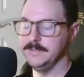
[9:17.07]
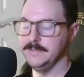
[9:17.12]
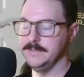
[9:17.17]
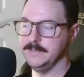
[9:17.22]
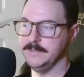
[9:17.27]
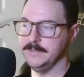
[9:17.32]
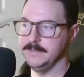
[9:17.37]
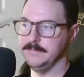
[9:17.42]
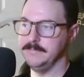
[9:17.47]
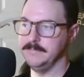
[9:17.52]

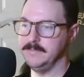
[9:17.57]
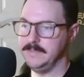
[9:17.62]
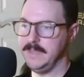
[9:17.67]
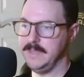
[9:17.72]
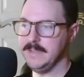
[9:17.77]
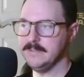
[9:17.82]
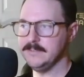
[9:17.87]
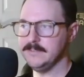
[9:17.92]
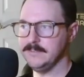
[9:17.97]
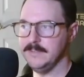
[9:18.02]
But
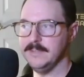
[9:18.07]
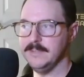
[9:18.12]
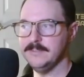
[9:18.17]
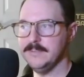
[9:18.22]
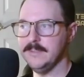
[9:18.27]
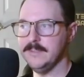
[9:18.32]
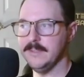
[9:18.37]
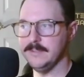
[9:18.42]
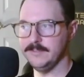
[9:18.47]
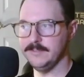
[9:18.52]
that's
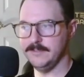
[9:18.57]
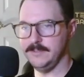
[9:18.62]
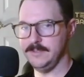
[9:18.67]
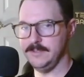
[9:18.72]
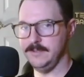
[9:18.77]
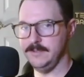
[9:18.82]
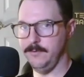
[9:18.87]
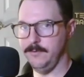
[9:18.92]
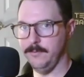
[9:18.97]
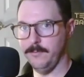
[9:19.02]
it. That's
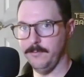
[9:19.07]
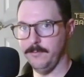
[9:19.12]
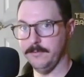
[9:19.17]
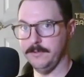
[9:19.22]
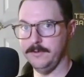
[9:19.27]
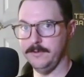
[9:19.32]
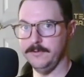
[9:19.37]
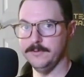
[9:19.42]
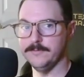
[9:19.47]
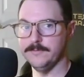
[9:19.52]
the
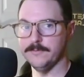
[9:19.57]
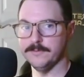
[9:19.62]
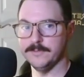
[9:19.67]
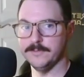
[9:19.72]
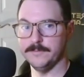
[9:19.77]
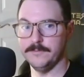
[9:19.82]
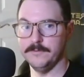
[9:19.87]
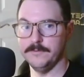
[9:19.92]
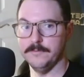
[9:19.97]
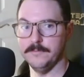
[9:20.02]
noteworthy news for
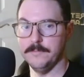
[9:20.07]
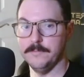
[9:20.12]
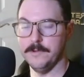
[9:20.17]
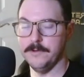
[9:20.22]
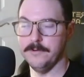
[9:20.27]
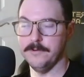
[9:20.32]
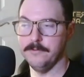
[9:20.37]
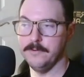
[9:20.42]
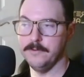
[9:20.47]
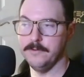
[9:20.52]

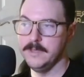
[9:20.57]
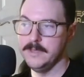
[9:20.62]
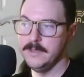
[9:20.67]
SimpleMMO.